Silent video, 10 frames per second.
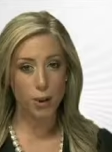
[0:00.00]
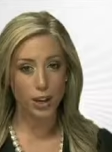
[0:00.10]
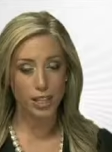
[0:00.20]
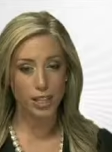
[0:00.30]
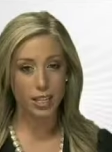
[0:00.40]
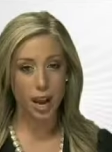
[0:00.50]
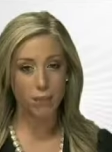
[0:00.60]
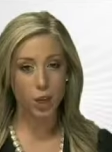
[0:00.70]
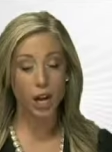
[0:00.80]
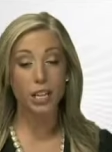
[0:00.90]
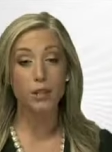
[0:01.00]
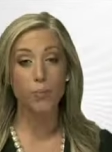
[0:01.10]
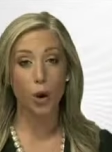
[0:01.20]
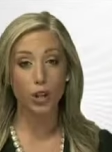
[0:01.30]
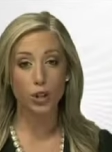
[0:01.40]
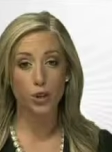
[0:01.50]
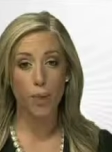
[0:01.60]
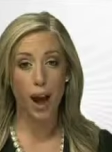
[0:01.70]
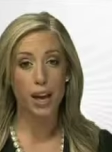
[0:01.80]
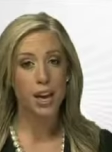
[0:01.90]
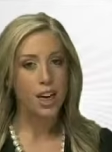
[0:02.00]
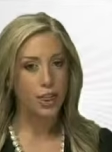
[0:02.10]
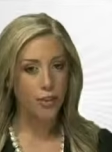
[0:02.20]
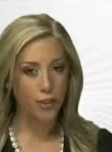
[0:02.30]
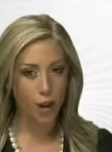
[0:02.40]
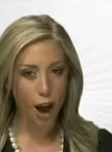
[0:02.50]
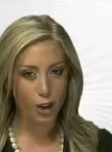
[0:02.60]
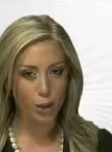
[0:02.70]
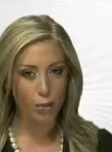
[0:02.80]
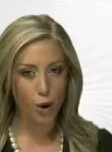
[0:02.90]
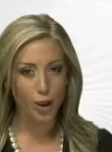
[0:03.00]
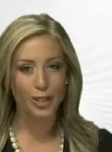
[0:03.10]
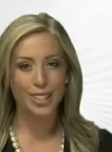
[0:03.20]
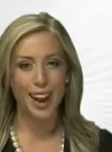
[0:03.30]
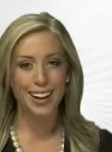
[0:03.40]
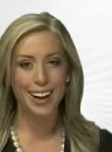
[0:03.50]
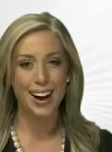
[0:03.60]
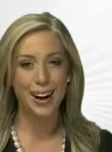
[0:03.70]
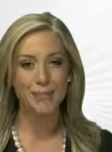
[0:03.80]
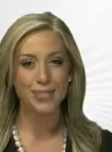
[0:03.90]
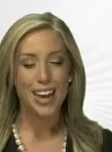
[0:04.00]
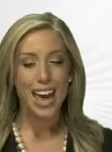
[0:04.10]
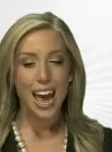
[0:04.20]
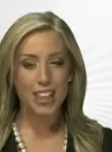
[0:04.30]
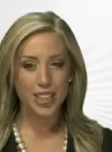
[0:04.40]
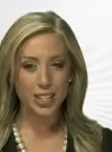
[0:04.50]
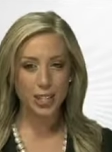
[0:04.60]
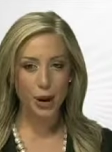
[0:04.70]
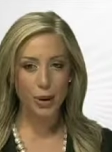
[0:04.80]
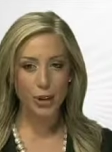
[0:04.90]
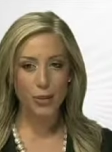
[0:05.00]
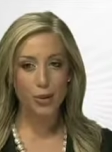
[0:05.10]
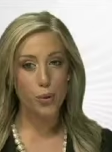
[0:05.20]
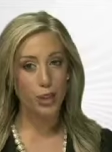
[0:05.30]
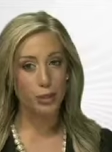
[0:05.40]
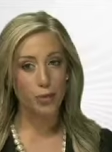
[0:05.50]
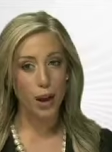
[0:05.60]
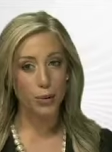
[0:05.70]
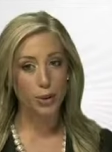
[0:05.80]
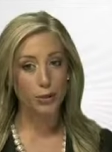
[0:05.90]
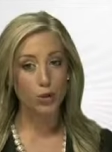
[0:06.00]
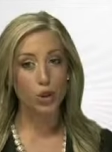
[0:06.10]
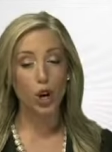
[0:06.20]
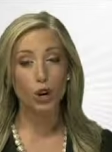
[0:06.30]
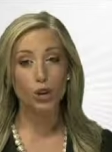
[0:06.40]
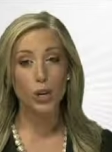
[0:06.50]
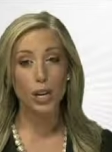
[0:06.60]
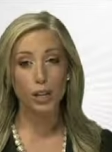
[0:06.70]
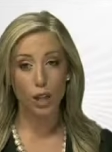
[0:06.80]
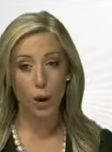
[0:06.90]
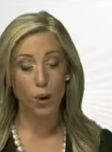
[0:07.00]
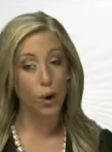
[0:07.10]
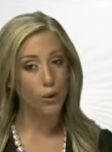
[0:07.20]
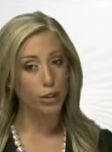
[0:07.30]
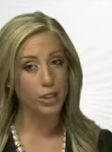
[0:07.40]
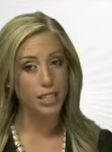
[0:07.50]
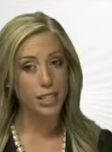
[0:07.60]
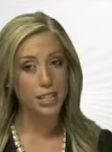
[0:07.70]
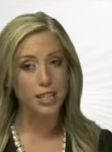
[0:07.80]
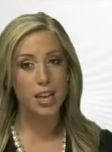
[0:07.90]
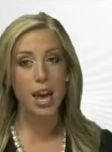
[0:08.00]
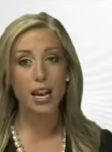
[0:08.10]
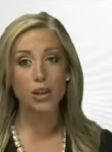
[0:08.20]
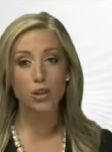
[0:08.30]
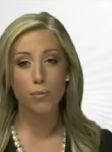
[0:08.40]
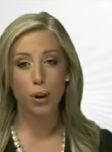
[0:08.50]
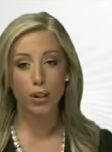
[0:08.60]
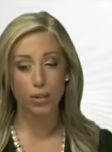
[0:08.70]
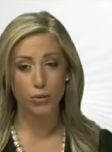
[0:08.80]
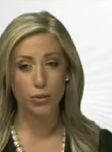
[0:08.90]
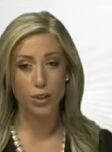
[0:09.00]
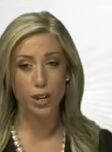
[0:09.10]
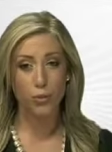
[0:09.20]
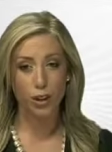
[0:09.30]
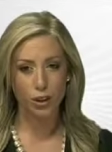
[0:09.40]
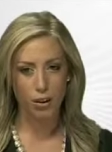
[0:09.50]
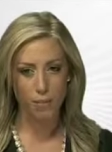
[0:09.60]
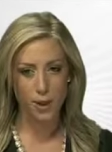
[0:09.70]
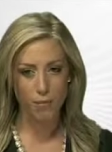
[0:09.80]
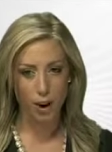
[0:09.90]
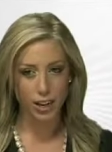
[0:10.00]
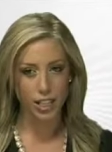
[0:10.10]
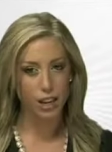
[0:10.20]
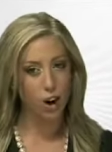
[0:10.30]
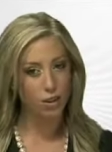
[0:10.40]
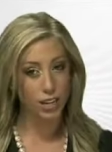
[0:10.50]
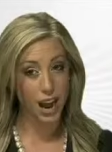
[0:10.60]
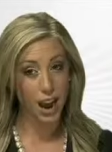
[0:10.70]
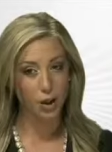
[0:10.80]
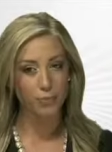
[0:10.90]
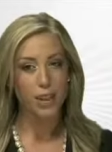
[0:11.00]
market snapshot is brought to you by theflyonthewall.com. At this hour, U.S. equity futures are trading lower overseas. The Asian markets were treated while European markets are down.